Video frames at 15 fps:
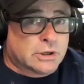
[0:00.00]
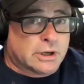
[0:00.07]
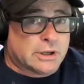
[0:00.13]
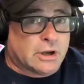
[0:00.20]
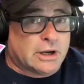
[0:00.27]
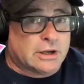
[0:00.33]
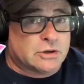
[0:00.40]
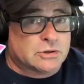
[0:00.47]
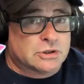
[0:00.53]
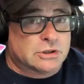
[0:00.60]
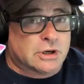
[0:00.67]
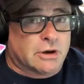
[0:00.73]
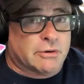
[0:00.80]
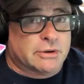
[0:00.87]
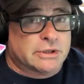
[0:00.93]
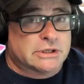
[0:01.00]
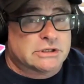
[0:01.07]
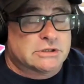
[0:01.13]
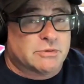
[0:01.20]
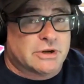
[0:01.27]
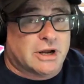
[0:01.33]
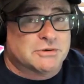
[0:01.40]
And I used to go in
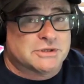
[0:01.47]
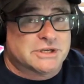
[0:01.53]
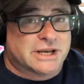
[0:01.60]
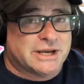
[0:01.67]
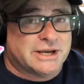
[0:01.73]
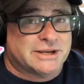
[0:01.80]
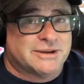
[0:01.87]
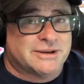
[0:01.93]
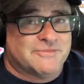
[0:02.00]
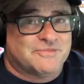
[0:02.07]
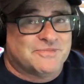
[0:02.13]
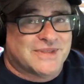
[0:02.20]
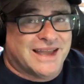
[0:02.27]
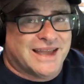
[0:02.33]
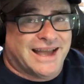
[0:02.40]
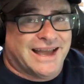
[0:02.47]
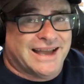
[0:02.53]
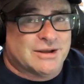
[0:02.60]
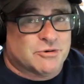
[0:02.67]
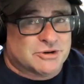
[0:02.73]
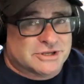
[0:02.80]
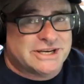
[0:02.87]
this when I was a kid
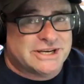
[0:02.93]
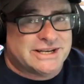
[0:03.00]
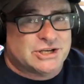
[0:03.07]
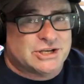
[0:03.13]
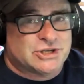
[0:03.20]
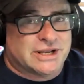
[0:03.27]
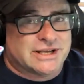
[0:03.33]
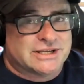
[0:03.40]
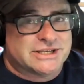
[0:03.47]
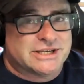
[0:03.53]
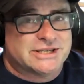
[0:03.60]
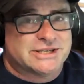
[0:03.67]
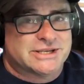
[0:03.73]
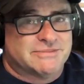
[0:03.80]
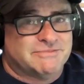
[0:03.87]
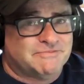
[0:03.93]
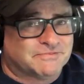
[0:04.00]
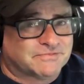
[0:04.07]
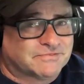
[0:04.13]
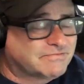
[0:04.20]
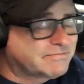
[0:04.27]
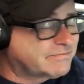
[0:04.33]
or a teenager in the system,
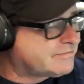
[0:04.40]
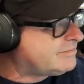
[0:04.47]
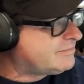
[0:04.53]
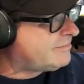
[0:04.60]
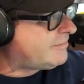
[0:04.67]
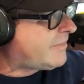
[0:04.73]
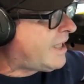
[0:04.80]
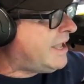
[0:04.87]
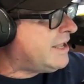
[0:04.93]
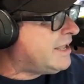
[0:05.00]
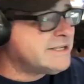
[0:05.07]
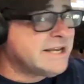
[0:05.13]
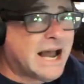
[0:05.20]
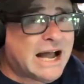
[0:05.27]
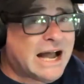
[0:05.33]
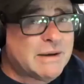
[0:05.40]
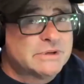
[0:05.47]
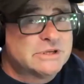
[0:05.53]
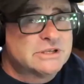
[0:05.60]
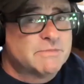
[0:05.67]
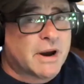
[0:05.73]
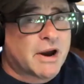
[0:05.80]
and it's a
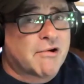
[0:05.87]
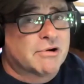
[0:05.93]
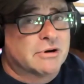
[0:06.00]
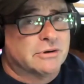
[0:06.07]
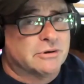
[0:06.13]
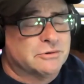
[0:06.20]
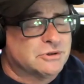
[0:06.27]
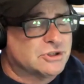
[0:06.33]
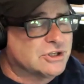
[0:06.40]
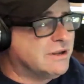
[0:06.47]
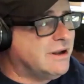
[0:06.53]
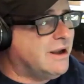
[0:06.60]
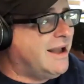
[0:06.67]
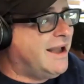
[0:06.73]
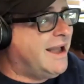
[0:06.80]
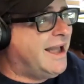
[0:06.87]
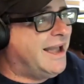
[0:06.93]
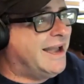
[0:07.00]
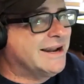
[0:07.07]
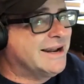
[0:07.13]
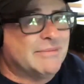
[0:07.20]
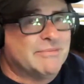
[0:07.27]
Harbin's barrel illusion.
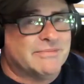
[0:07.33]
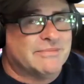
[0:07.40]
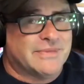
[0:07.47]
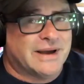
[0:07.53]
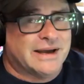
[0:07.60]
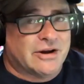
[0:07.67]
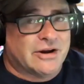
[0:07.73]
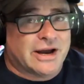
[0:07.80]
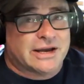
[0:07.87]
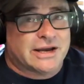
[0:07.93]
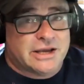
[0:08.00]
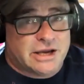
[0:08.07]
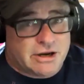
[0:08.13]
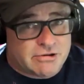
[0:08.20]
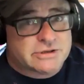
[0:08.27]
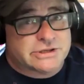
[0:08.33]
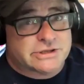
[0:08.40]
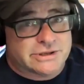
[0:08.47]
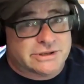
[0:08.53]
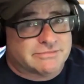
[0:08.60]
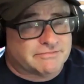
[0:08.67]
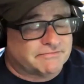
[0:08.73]
And I inherited
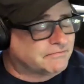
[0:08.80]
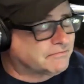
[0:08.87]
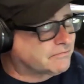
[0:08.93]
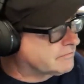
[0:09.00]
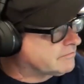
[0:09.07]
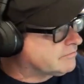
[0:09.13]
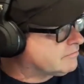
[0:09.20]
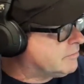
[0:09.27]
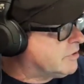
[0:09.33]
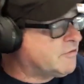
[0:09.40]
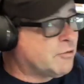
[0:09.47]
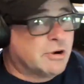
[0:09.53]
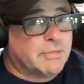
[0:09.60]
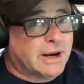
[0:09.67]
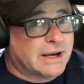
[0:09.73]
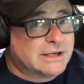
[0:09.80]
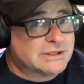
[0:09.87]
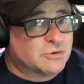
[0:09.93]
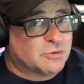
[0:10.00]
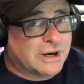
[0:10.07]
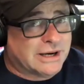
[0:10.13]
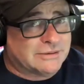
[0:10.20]
it before he
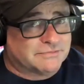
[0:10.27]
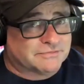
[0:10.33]
passed away.